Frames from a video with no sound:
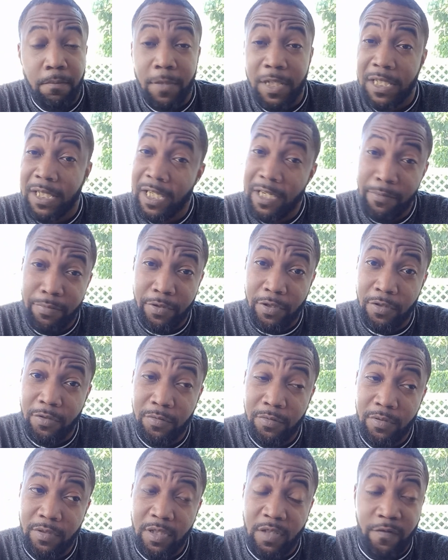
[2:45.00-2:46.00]
Clay,
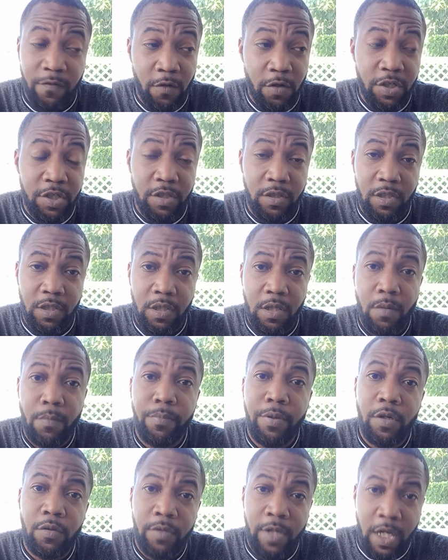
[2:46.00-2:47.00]
bro, unfortunately,
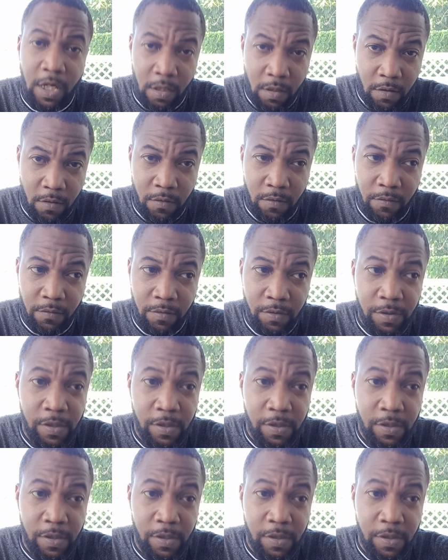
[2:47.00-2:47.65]
broke that code.